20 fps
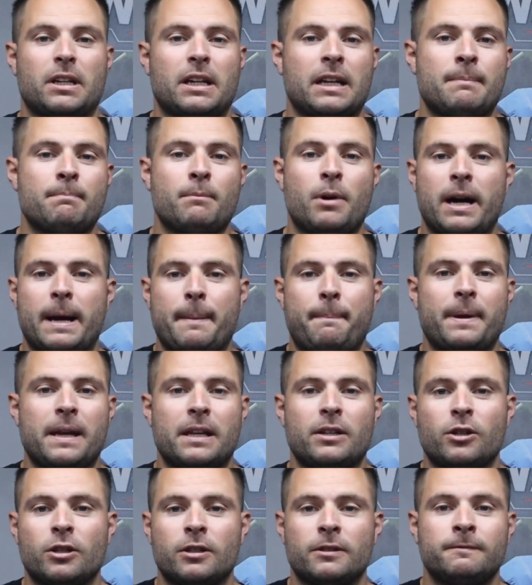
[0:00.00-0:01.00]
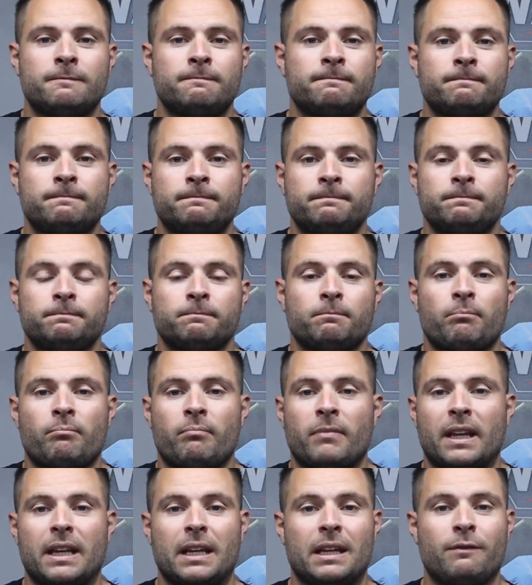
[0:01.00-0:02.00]
in my opinion,
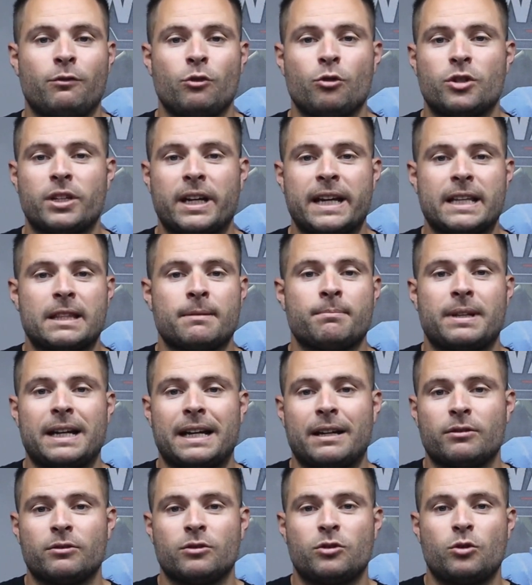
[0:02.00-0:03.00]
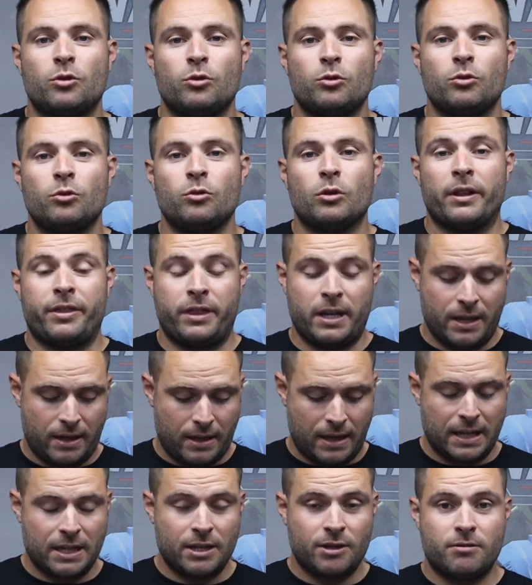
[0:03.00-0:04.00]
if you take them down to, I think
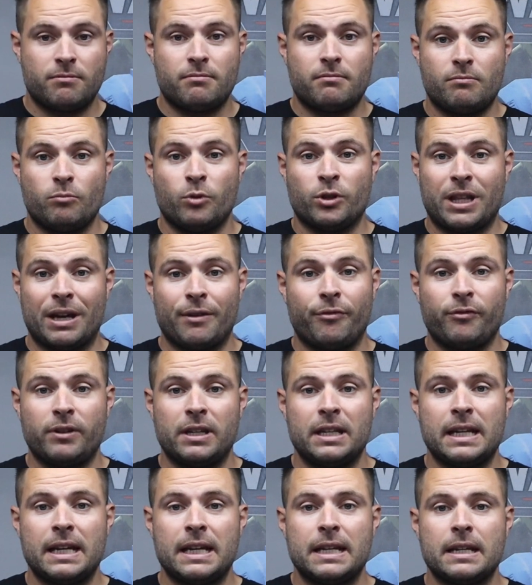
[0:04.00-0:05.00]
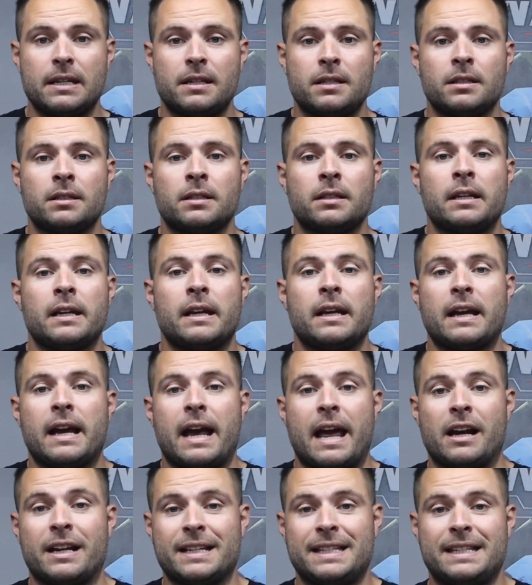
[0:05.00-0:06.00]
these were definitely needed,
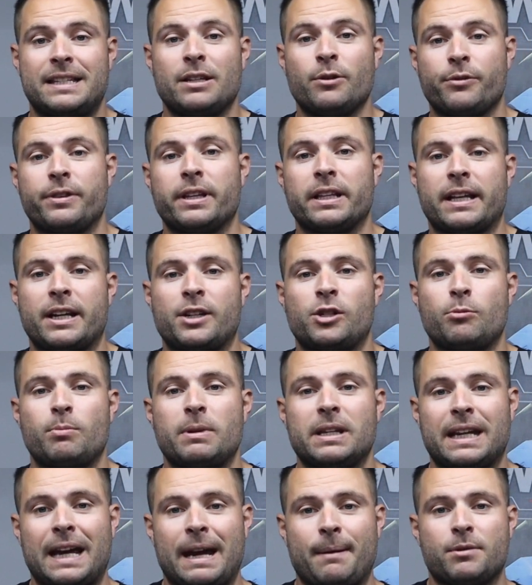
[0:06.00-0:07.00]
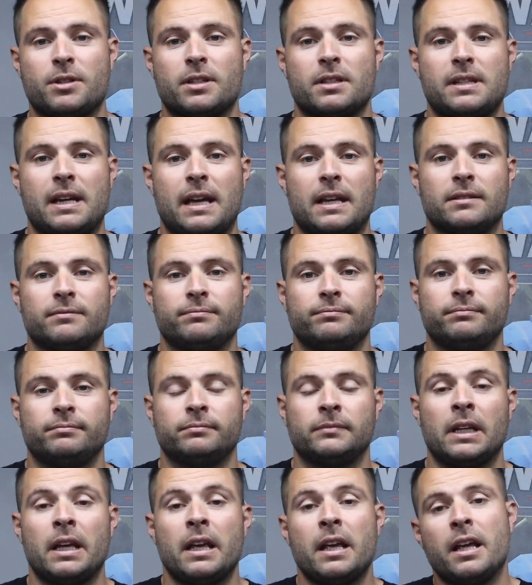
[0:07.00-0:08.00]
and I still think they should be capped at 10.
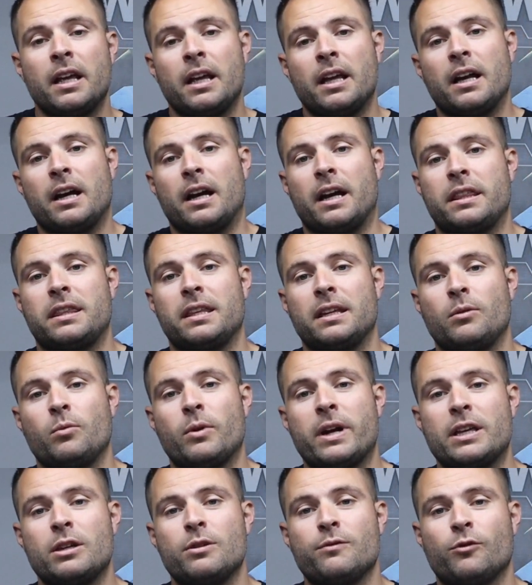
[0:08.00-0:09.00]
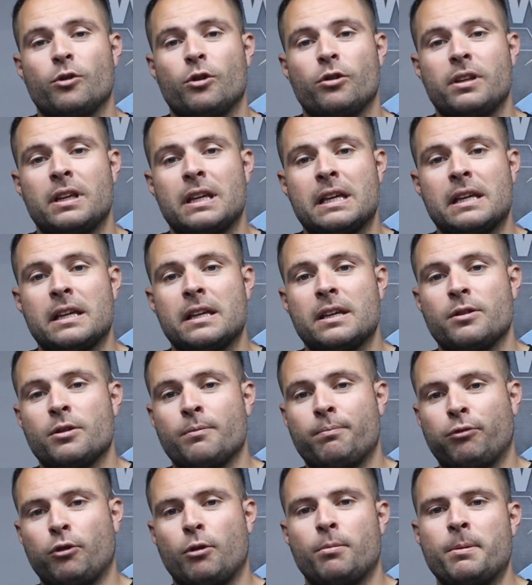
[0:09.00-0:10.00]
I think where you've got the,
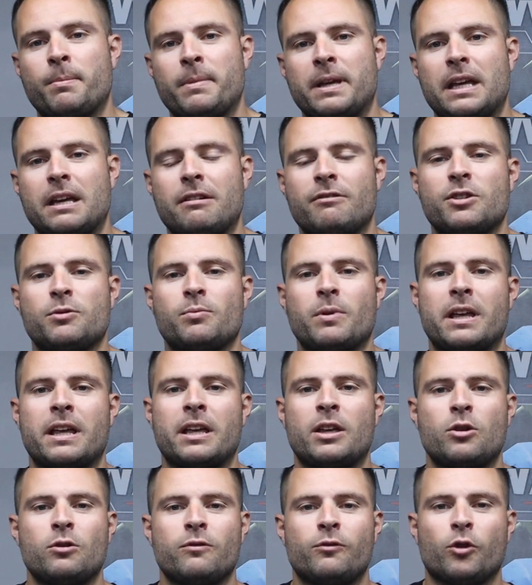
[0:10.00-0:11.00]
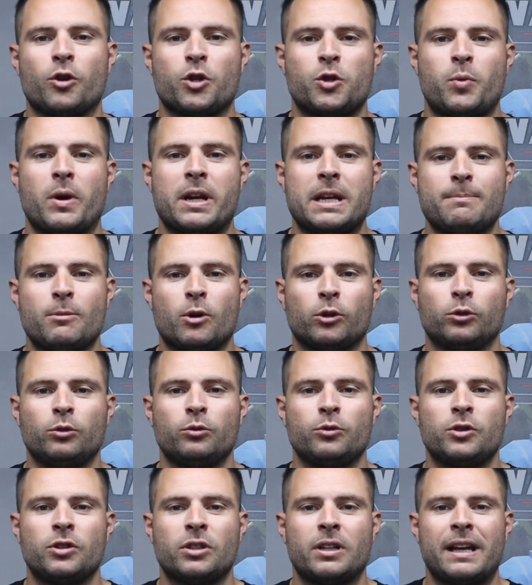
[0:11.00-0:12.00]
the problem here is where you've got 20
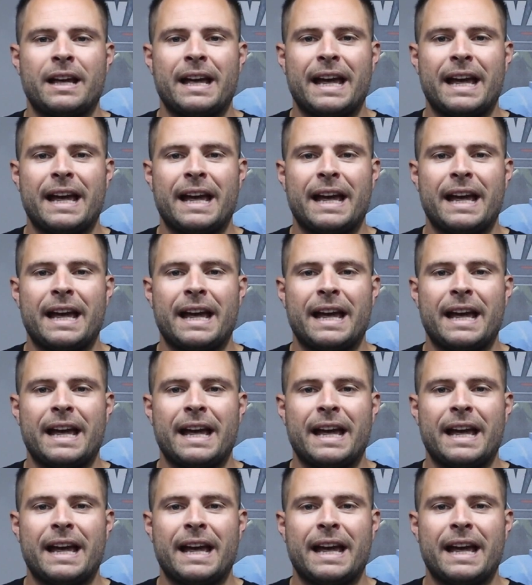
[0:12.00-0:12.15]
models,